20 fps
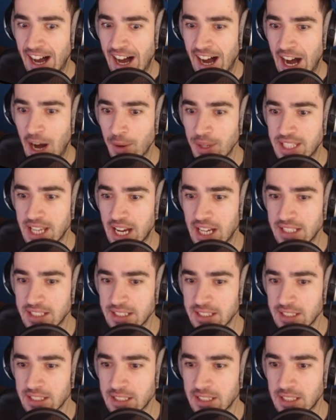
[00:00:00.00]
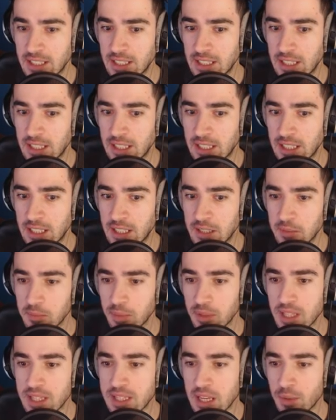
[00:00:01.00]
Are we done?
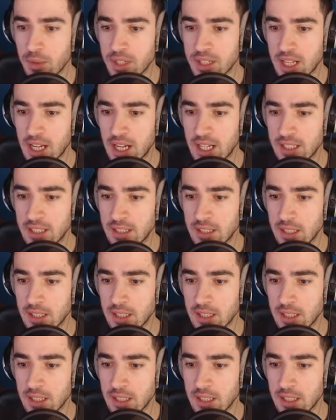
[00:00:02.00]
Please say we're done.